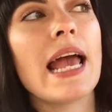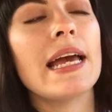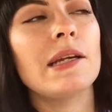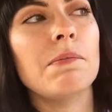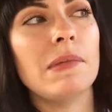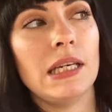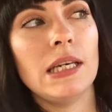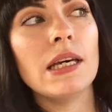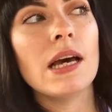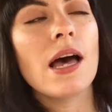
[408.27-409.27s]
and
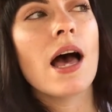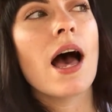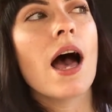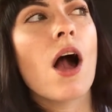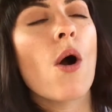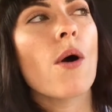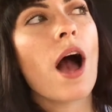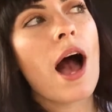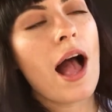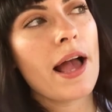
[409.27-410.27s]
me,
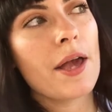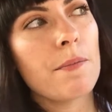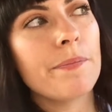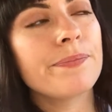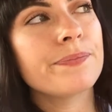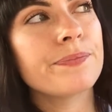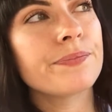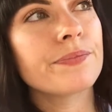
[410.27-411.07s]
I'm